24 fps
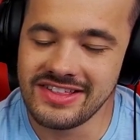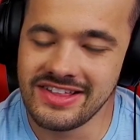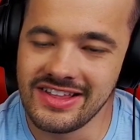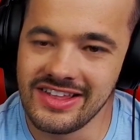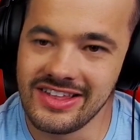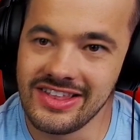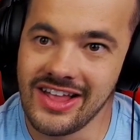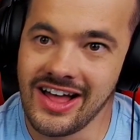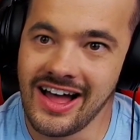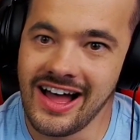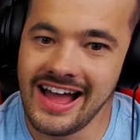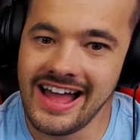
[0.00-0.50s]
is a
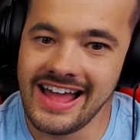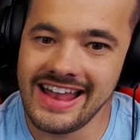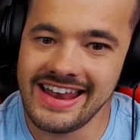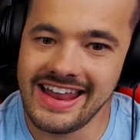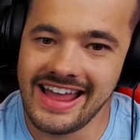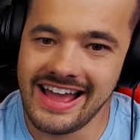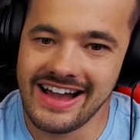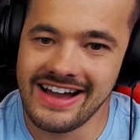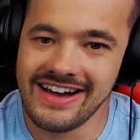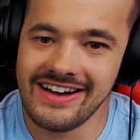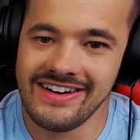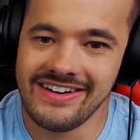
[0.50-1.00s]
lot
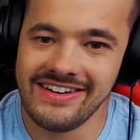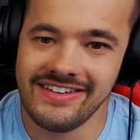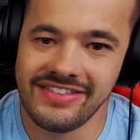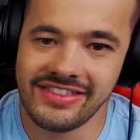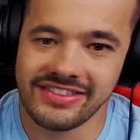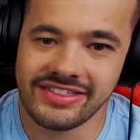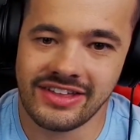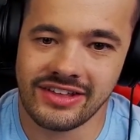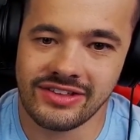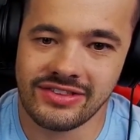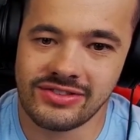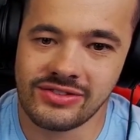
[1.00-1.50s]
now.
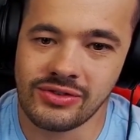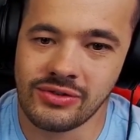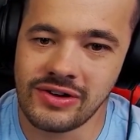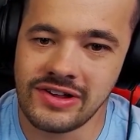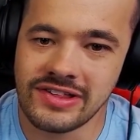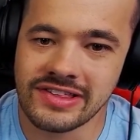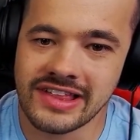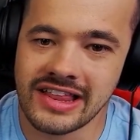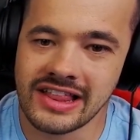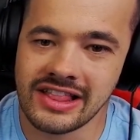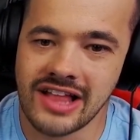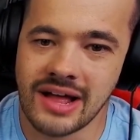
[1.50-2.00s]
The
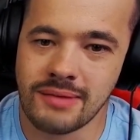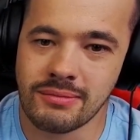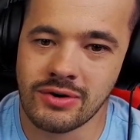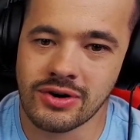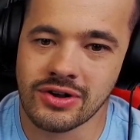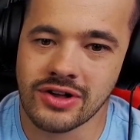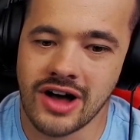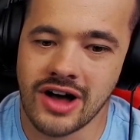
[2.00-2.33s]
story's getting a lot more